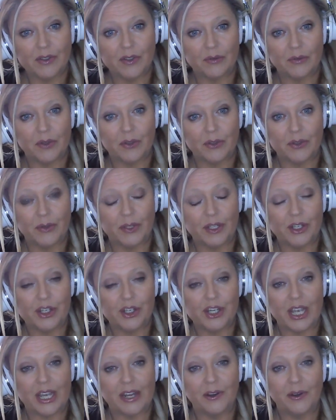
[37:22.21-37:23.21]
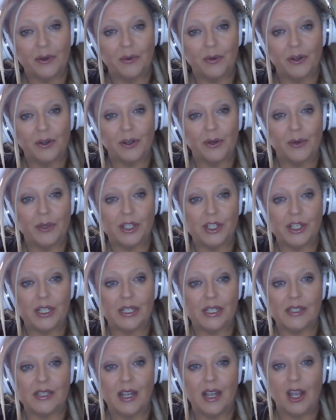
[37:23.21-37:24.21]
So if you're doing shadow work, which
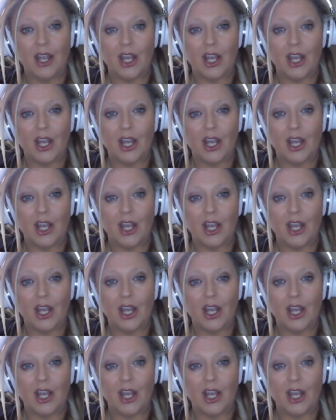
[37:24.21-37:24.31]
is